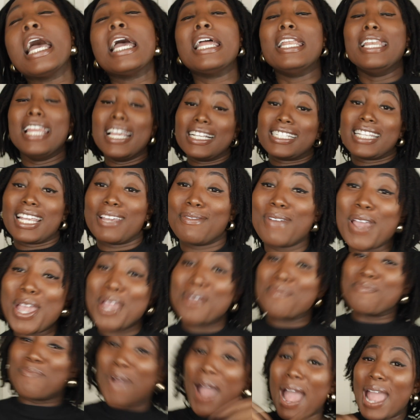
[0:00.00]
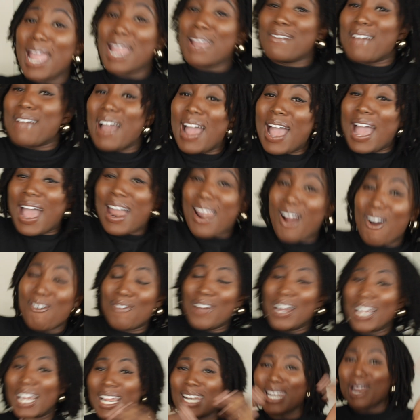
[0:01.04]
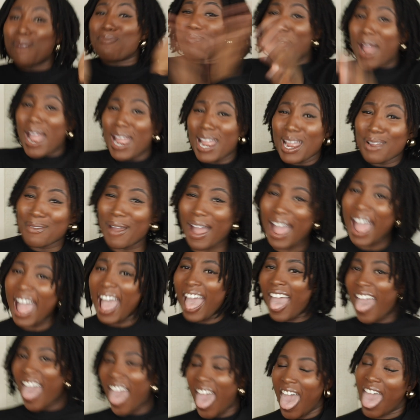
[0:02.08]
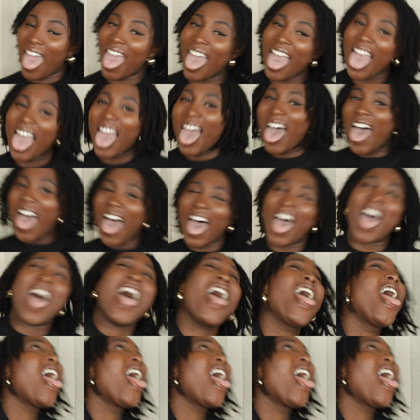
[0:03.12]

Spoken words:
Niecy V, baby. Don't forget the baby. Hey.